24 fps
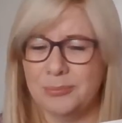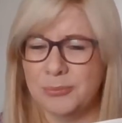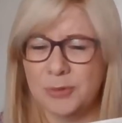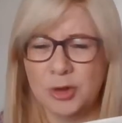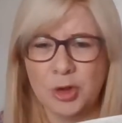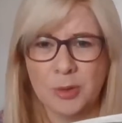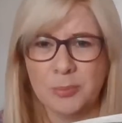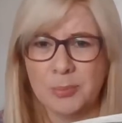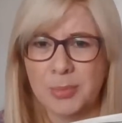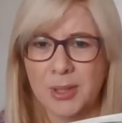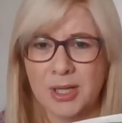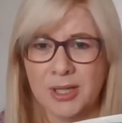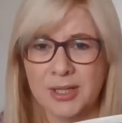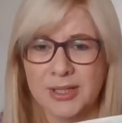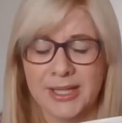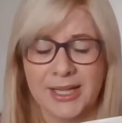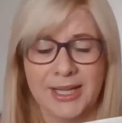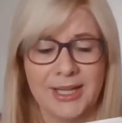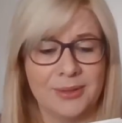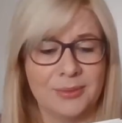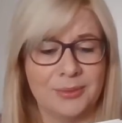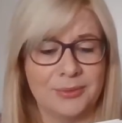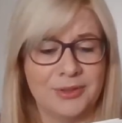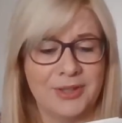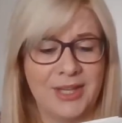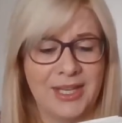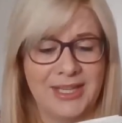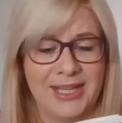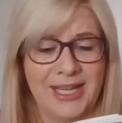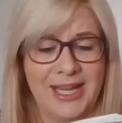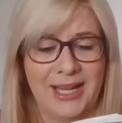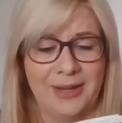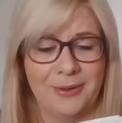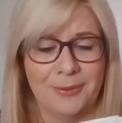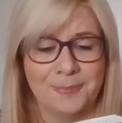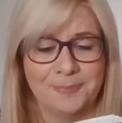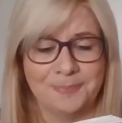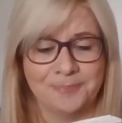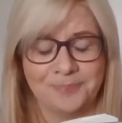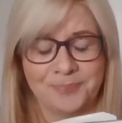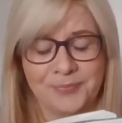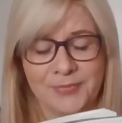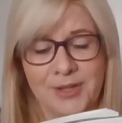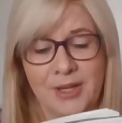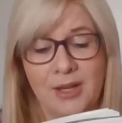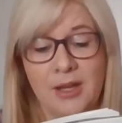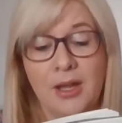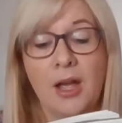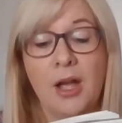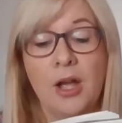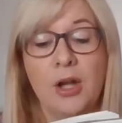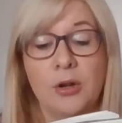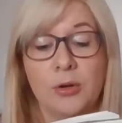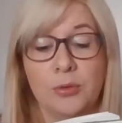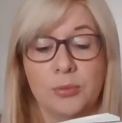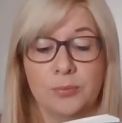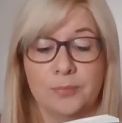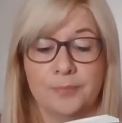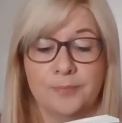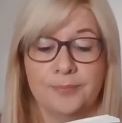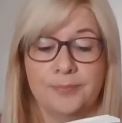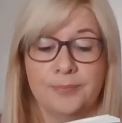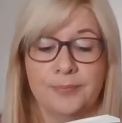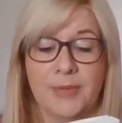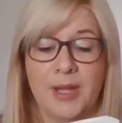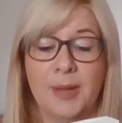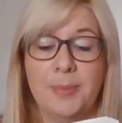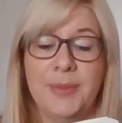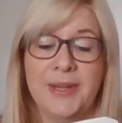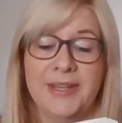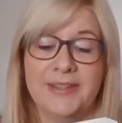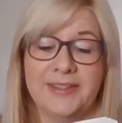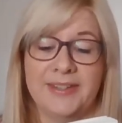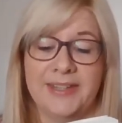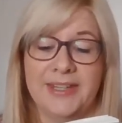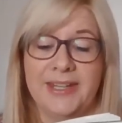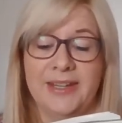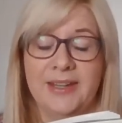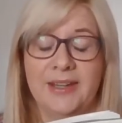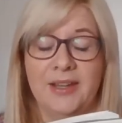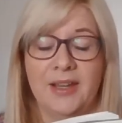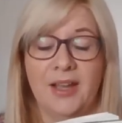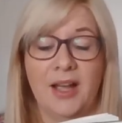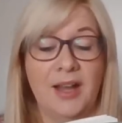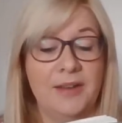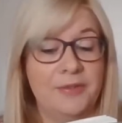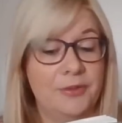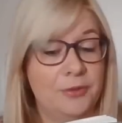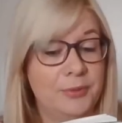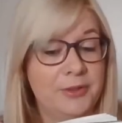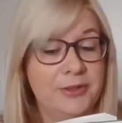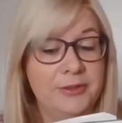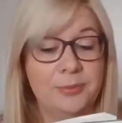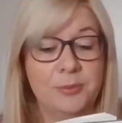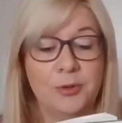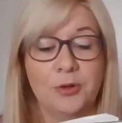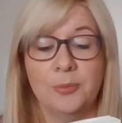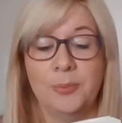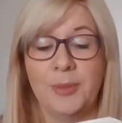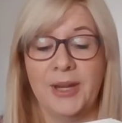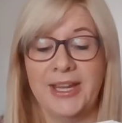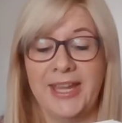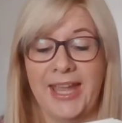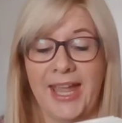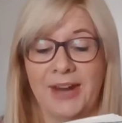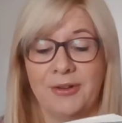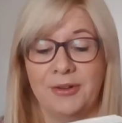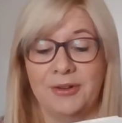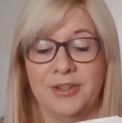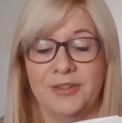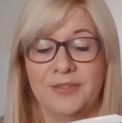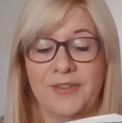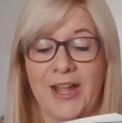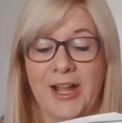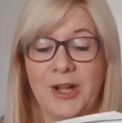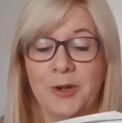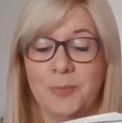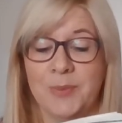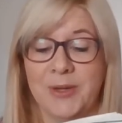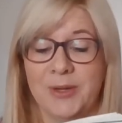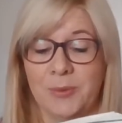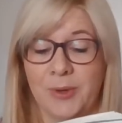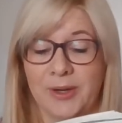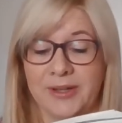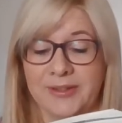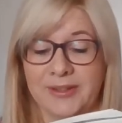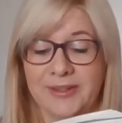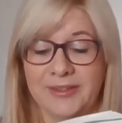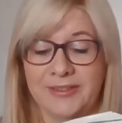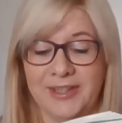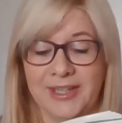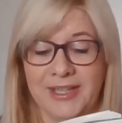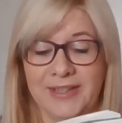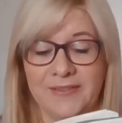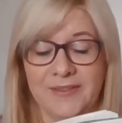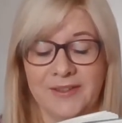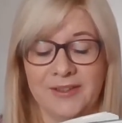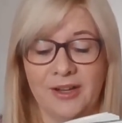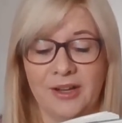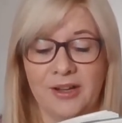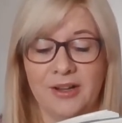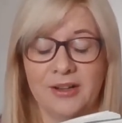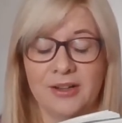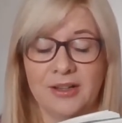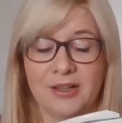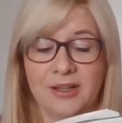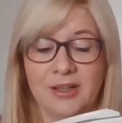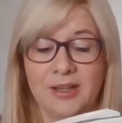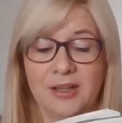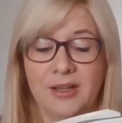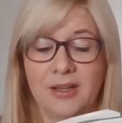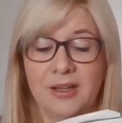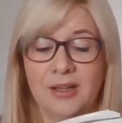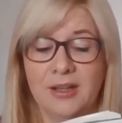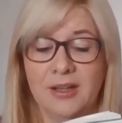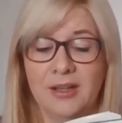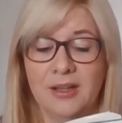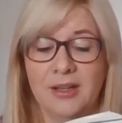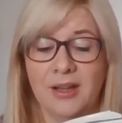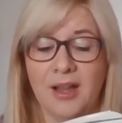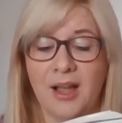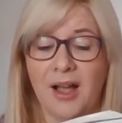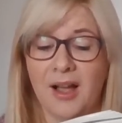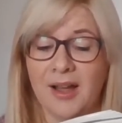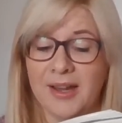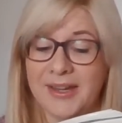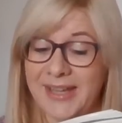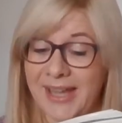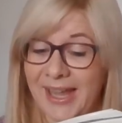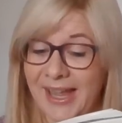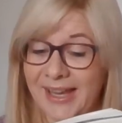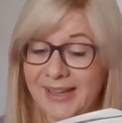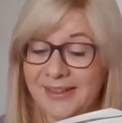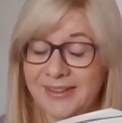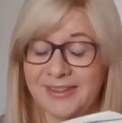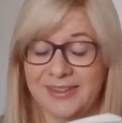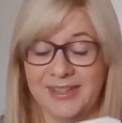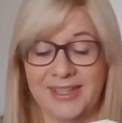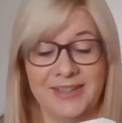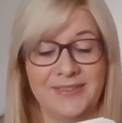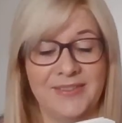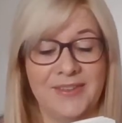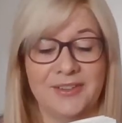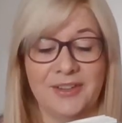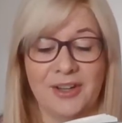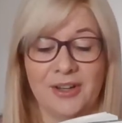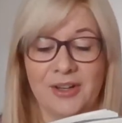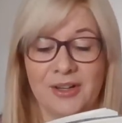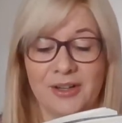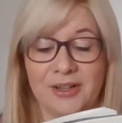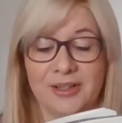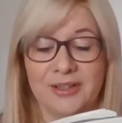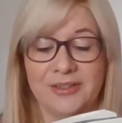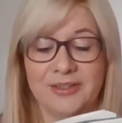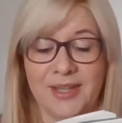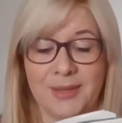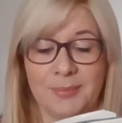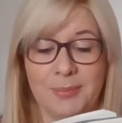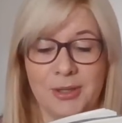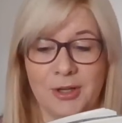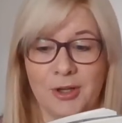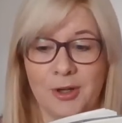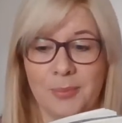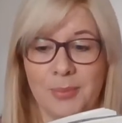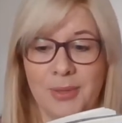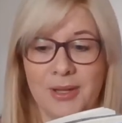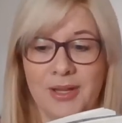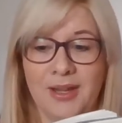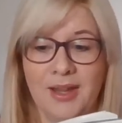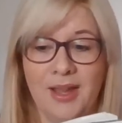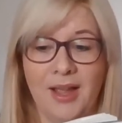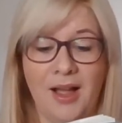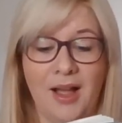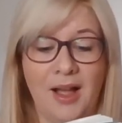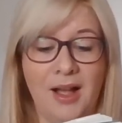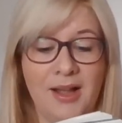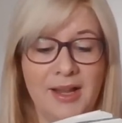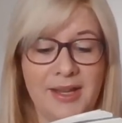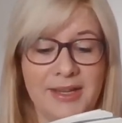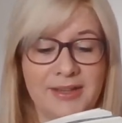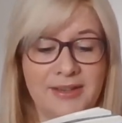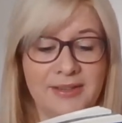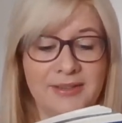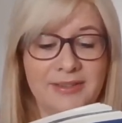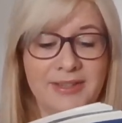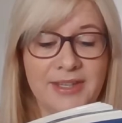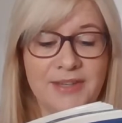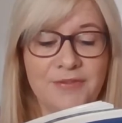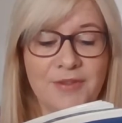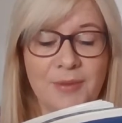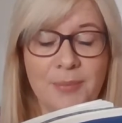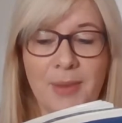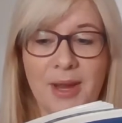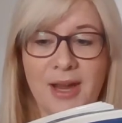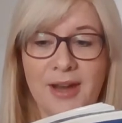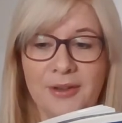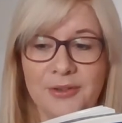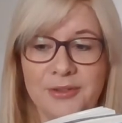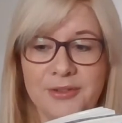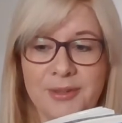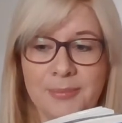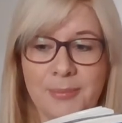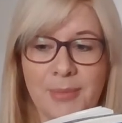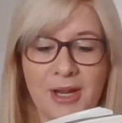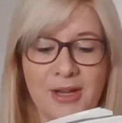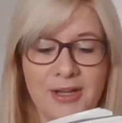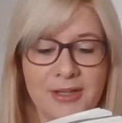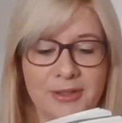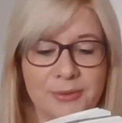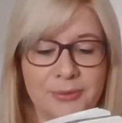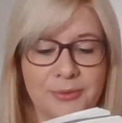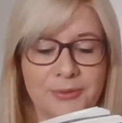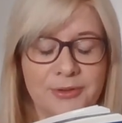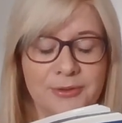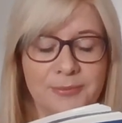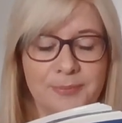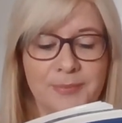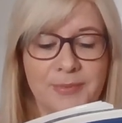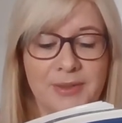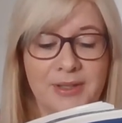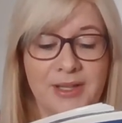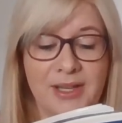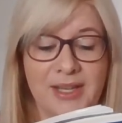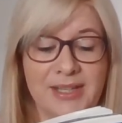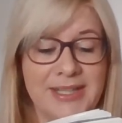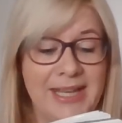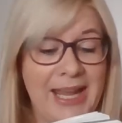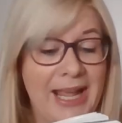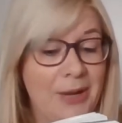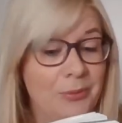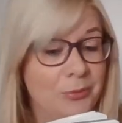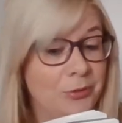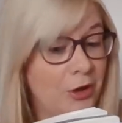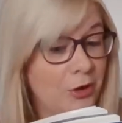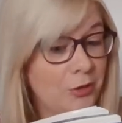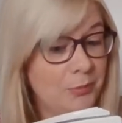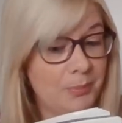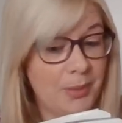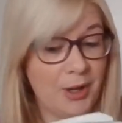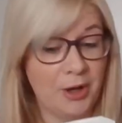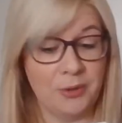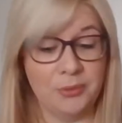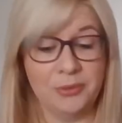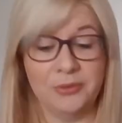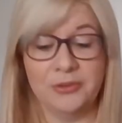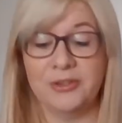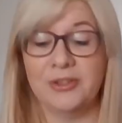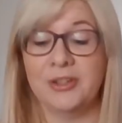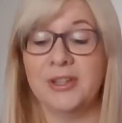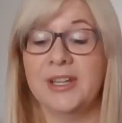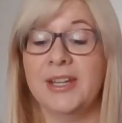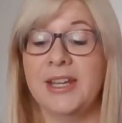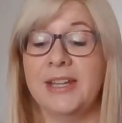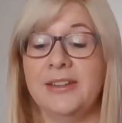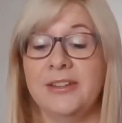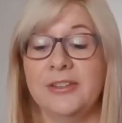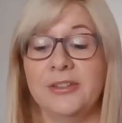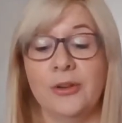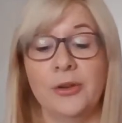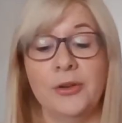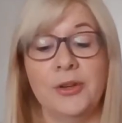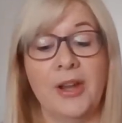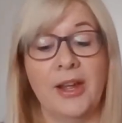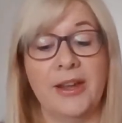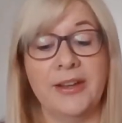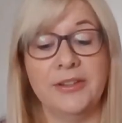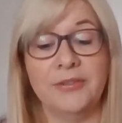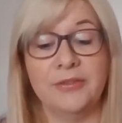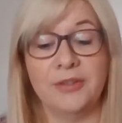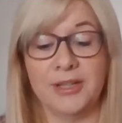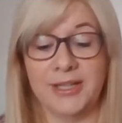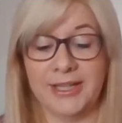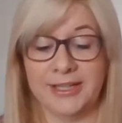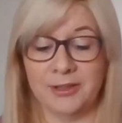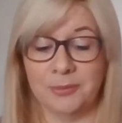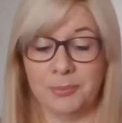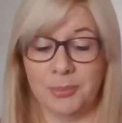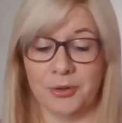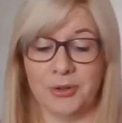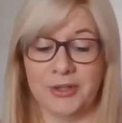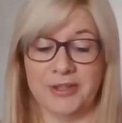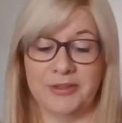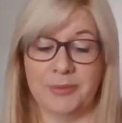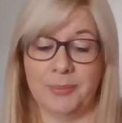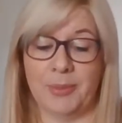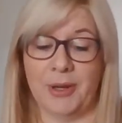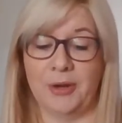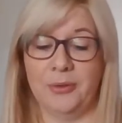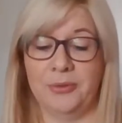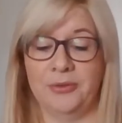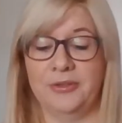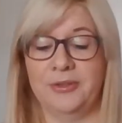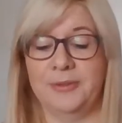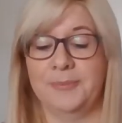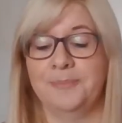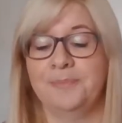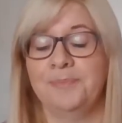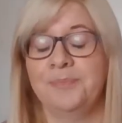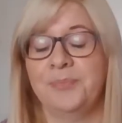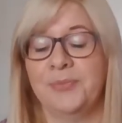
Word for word: Not barn owls, anyhow. Oh, a pity. I've always sworn by carrots for helping one to see in the dark. I can see in the dark, said Plop. I can see for miles and miles. Now, don't boast. It is not nice for a little boy to boast.